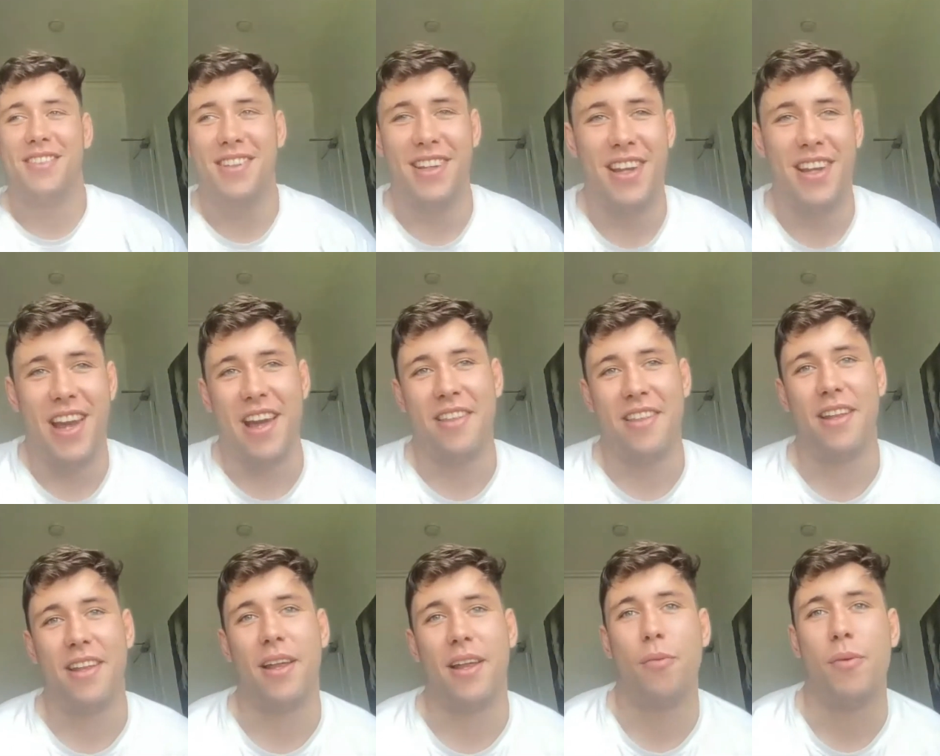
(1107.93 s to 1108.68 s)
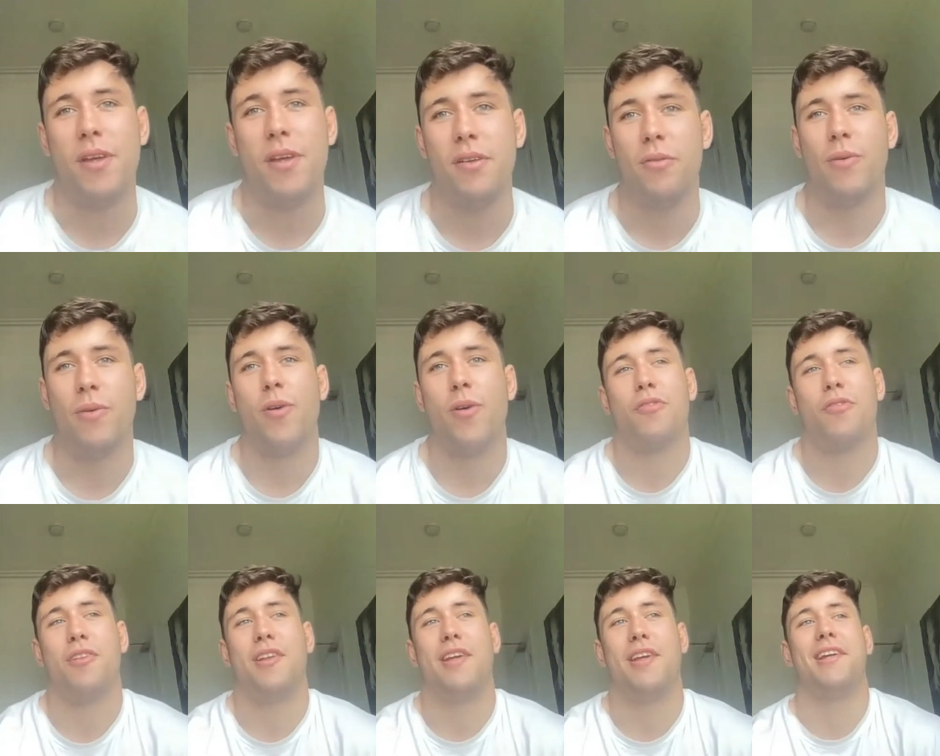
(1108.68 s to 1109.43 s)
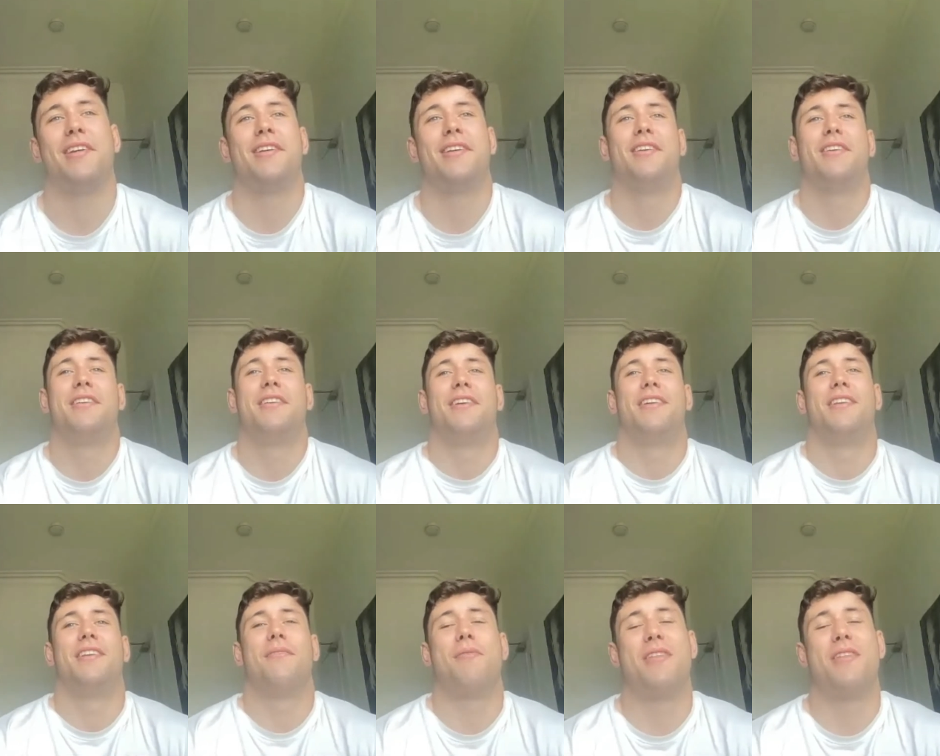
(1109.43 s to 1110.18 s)
Yeah, I think like we obviously,
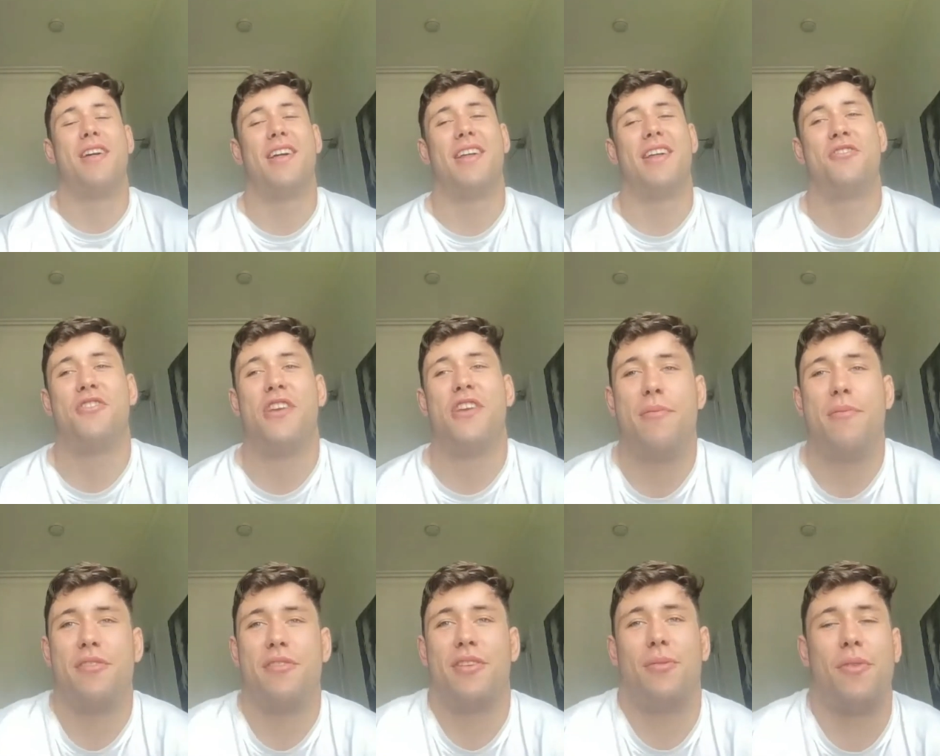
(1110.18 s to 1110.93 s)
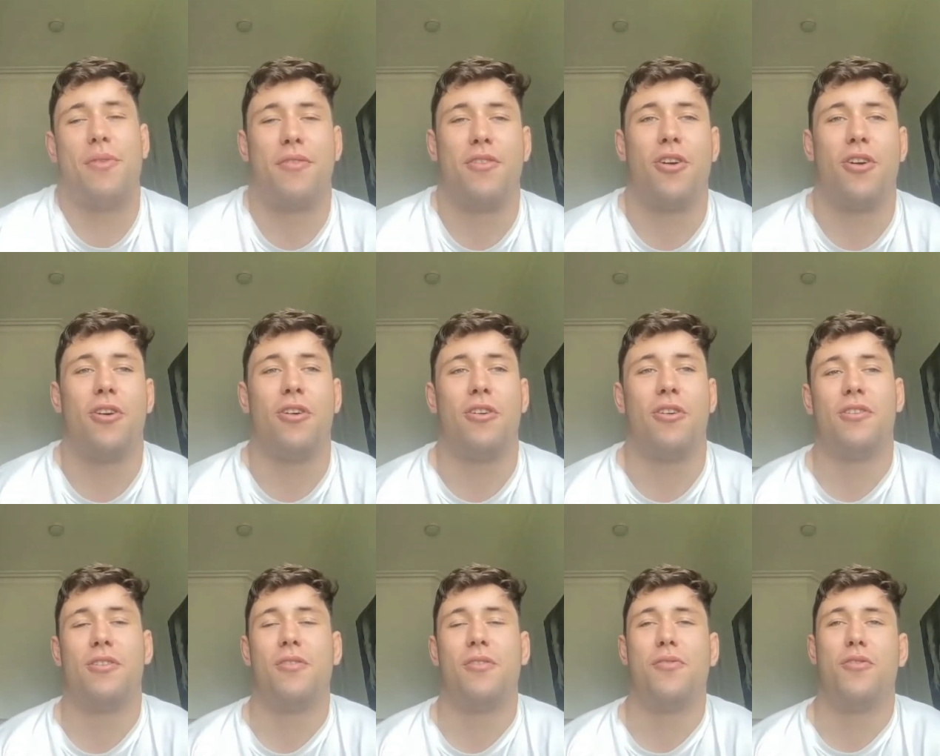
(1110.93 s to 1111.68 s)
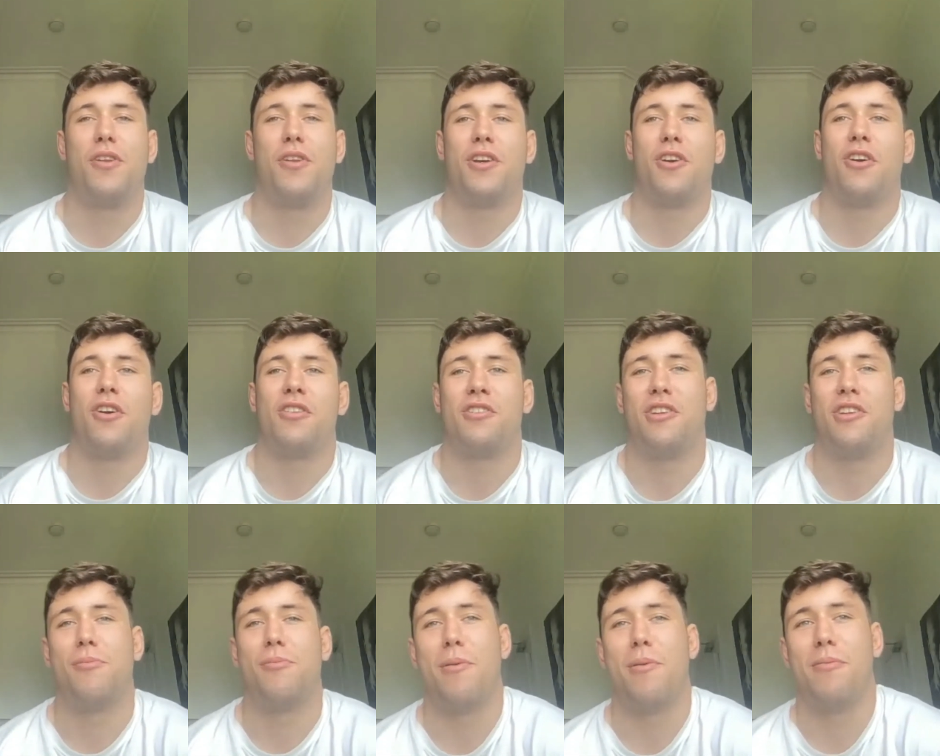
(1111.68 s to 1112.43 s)
the shame is like we've only got a
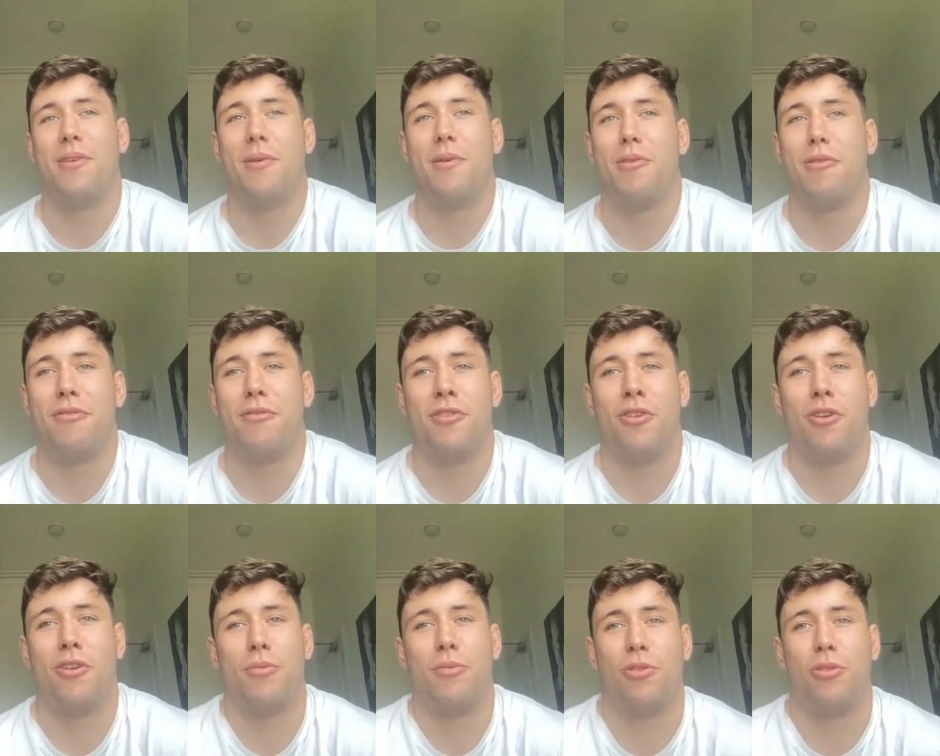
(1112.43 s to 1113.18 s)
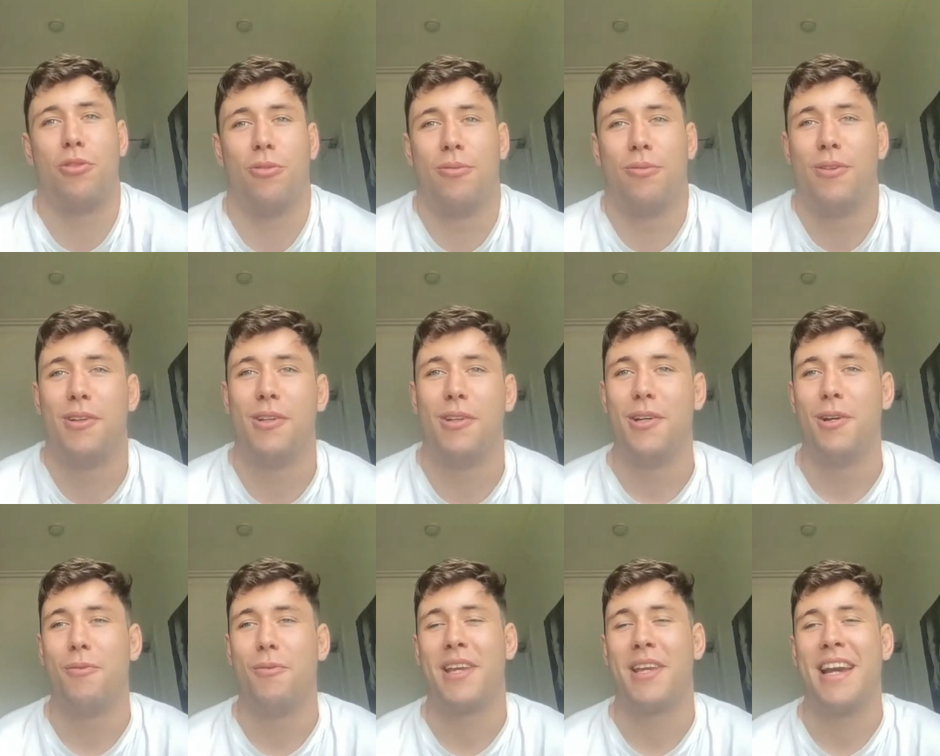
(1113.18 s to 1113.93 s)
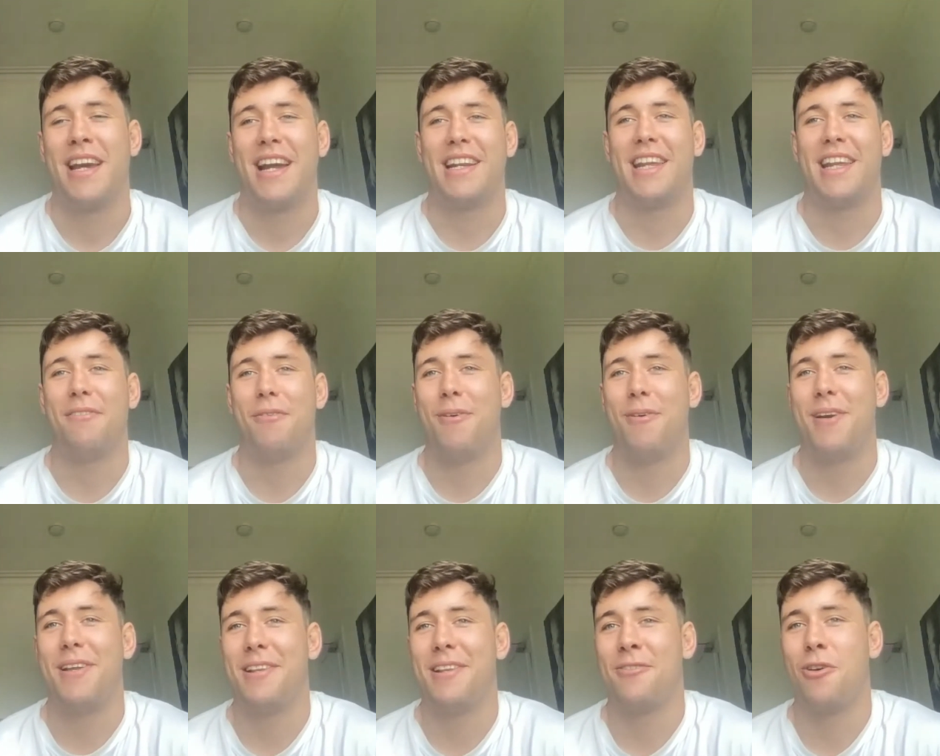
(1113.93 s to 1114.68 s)
certain number of tops, so we can't give
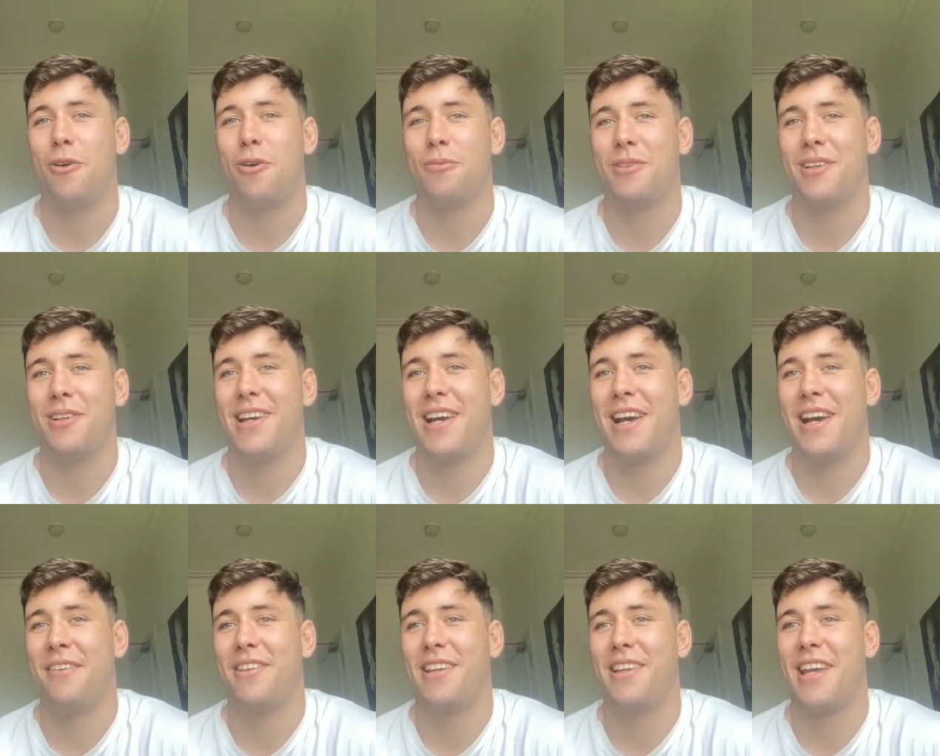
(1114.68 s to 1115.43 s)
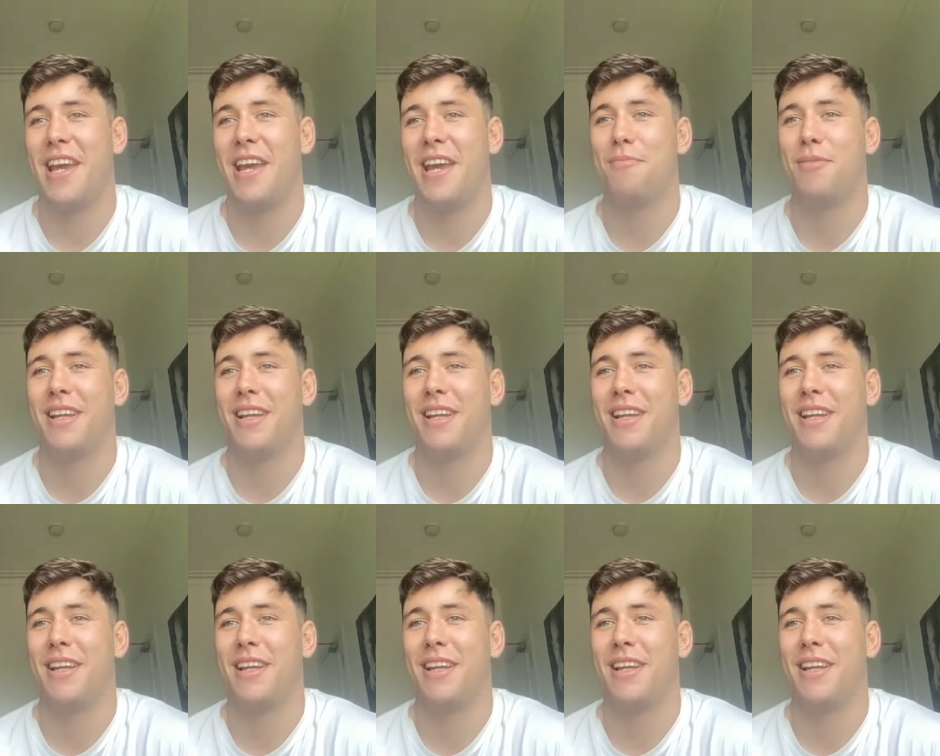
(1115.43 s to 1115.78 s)
away the tops after the game.